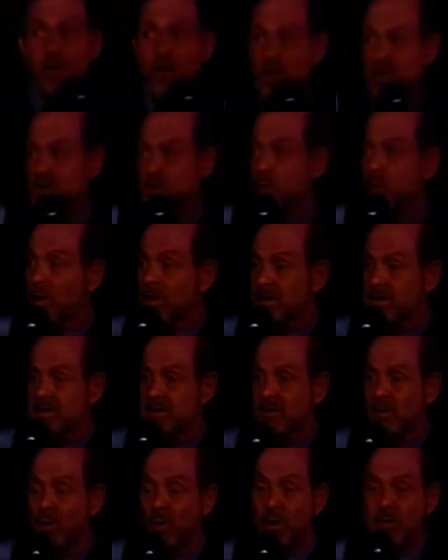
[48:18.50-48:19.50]
was one
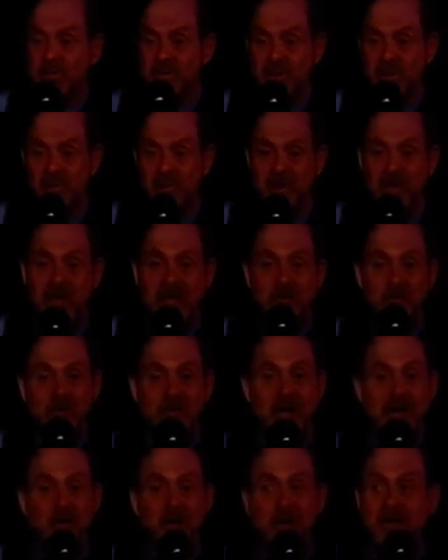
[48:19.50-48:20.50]
warm summer night when
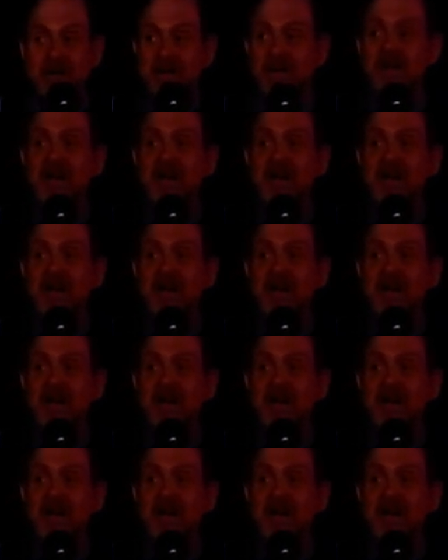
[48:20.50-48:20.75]
I went